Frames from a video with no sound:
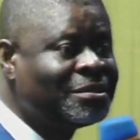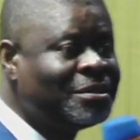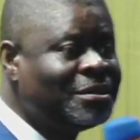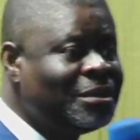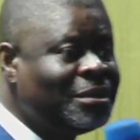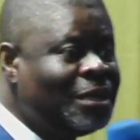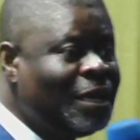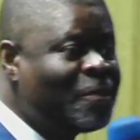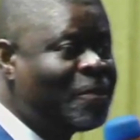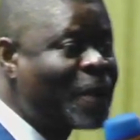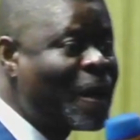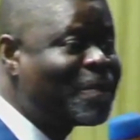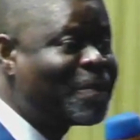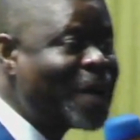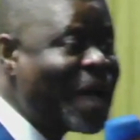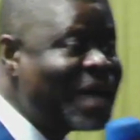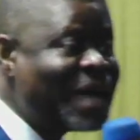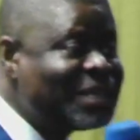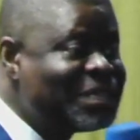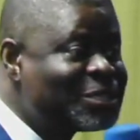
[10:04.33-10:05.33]
He
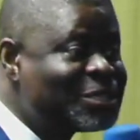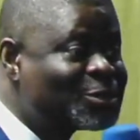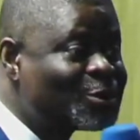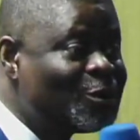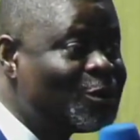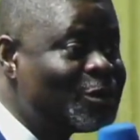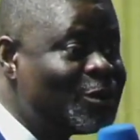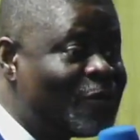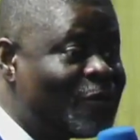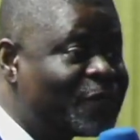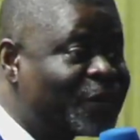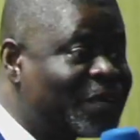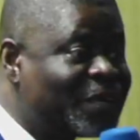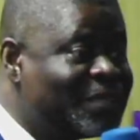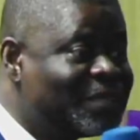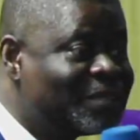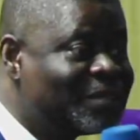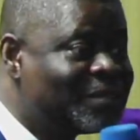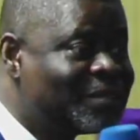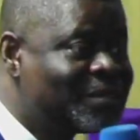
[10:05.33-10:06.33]
prepared his own offering
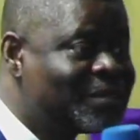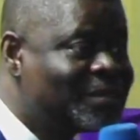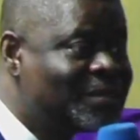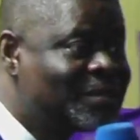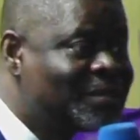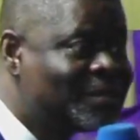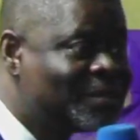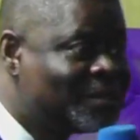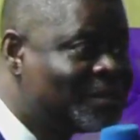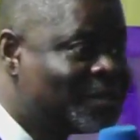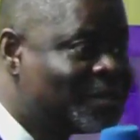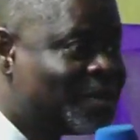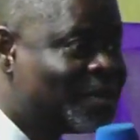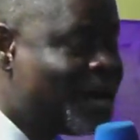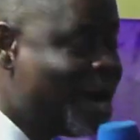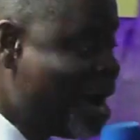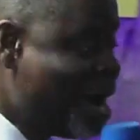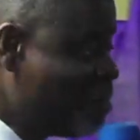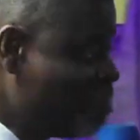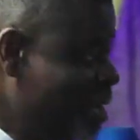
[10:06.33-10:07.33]

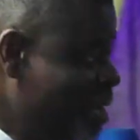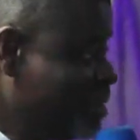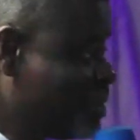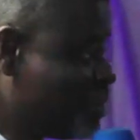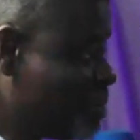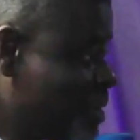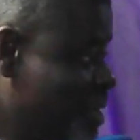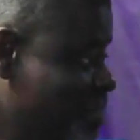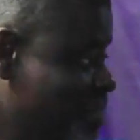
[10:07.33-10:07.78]
and went to give